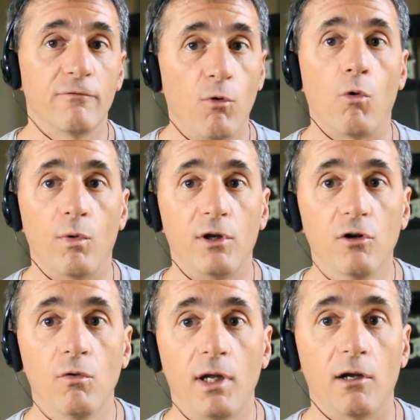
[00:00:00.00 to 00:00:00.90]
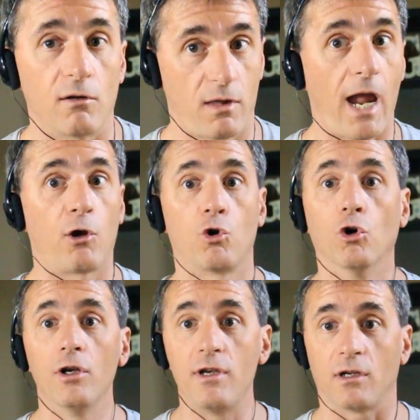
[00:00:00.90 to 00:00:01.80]
of what we do here. Thank
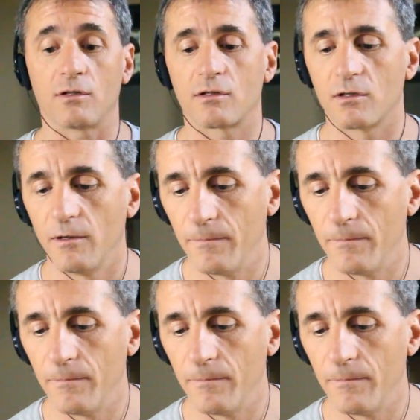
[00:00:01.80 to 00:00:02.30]
goodness.